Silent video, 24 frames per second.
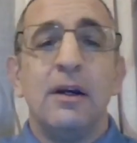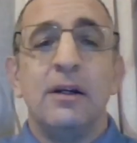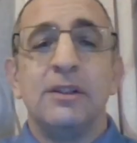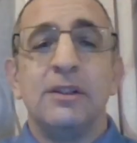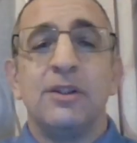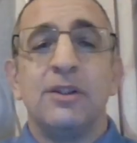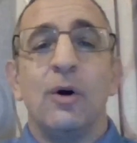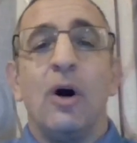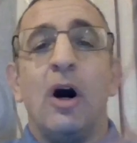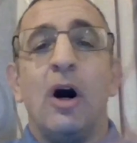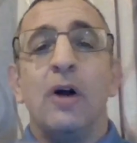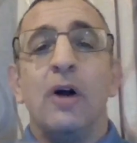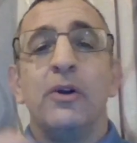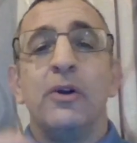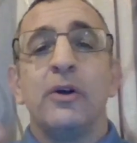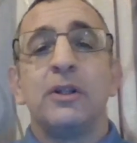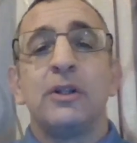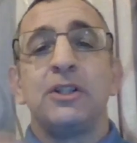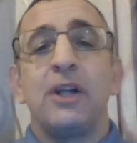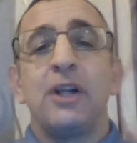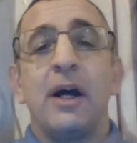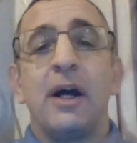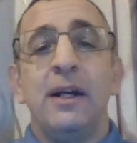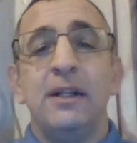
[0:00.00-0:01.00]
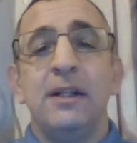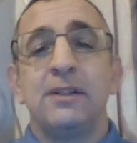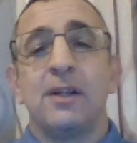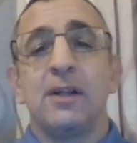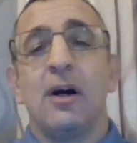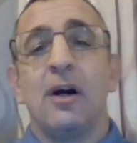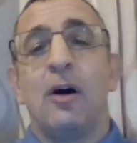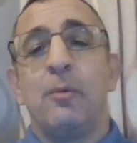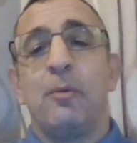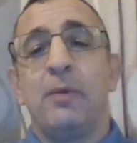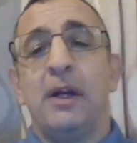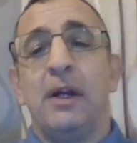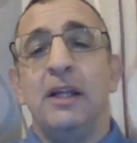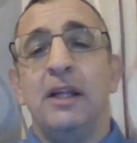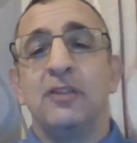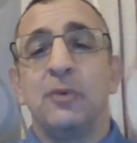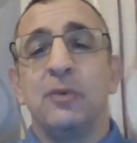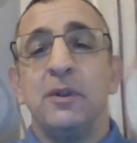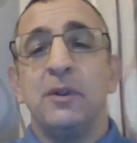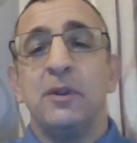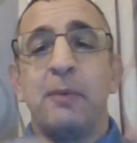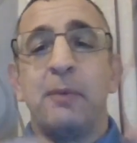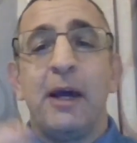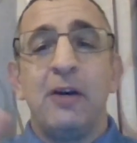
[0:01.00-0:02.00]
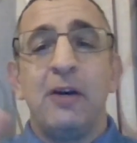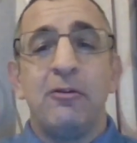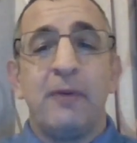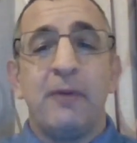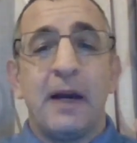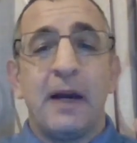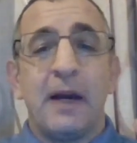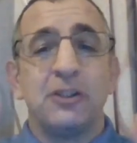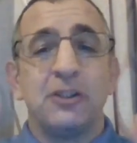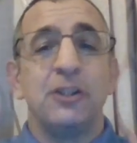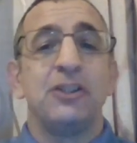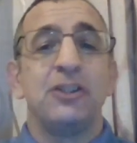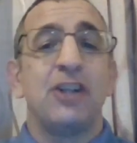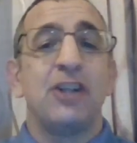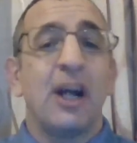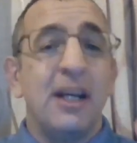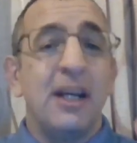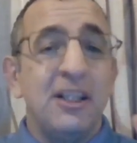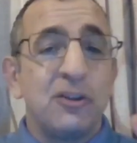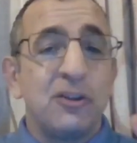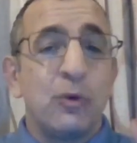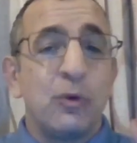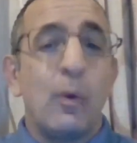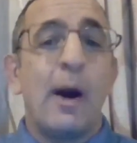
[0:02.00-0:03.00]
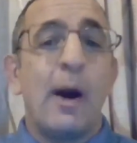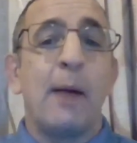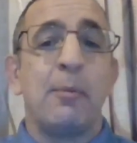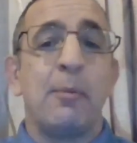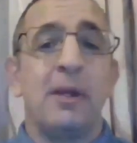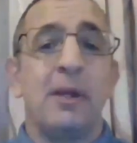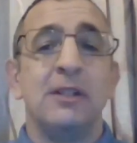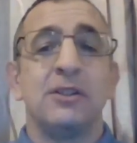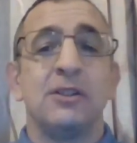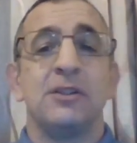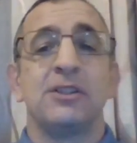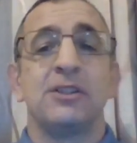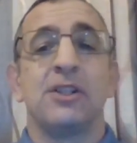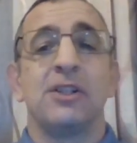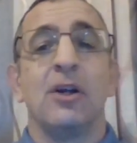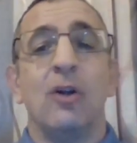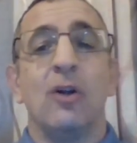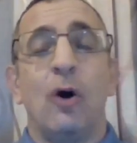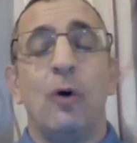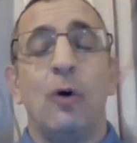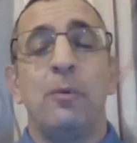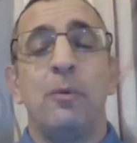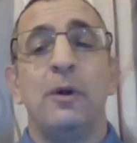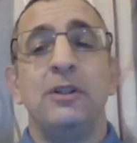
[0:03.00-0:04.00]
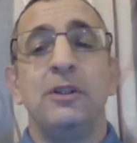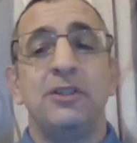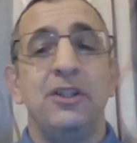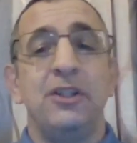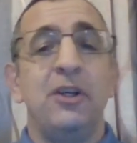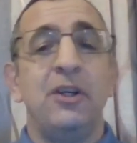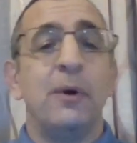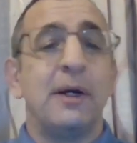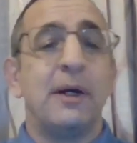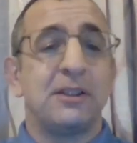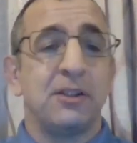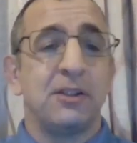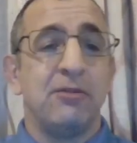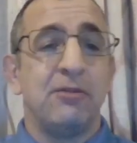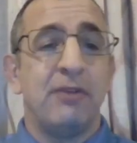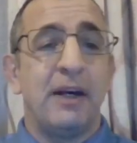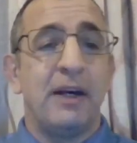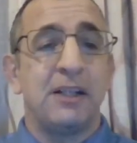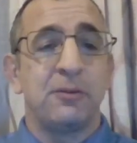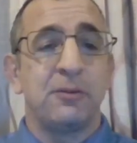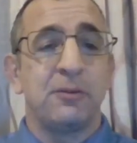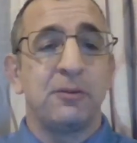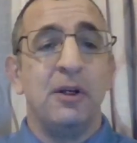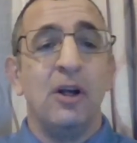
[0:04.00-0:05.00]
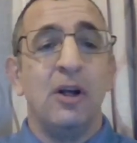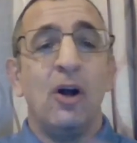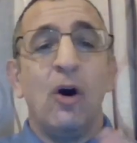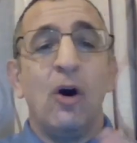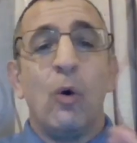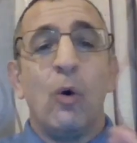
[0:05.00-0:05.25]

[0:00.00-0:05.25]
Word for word: So other Chinese companies which manufacture Chinese weapons are still open to U.S. investment.